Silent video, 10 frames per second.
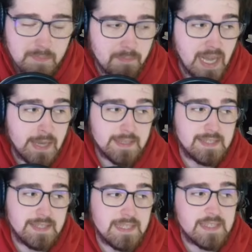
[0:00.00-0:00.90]
behind the
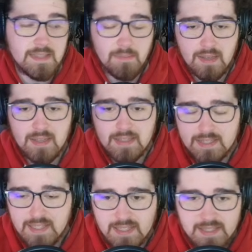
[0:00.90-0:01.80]
scenes and the behind the
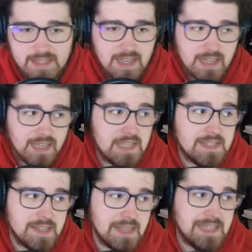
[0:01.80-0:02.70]
scenes, is
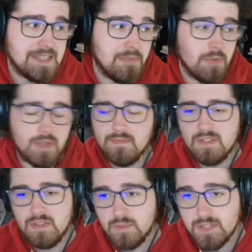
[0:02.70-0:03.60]
the last thing we really have to
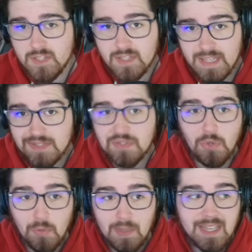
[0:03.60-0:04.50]
do is just get
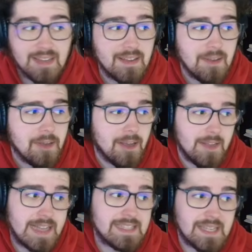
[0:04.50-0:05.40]
Scooby.
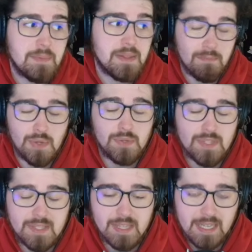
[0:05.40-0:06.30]
That's going to be the most like